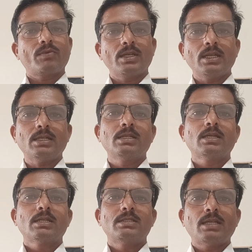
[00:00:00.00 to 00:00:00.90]
we
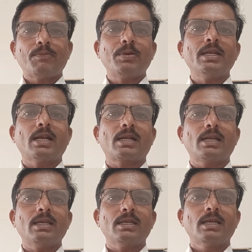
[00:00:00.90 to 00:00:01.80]
need
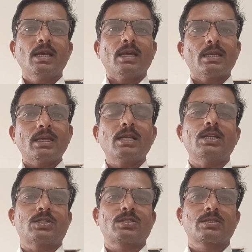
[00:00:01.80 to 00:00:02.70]
definitely
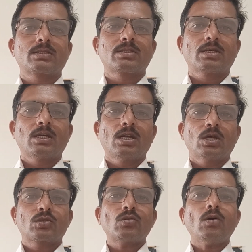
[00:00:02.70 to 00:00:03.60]
English.
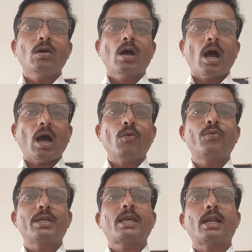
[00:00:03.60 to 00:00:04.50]
So how
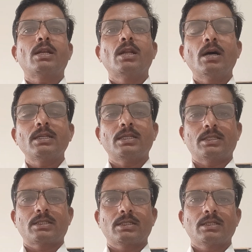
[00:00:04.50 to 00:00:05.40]
we can learn it?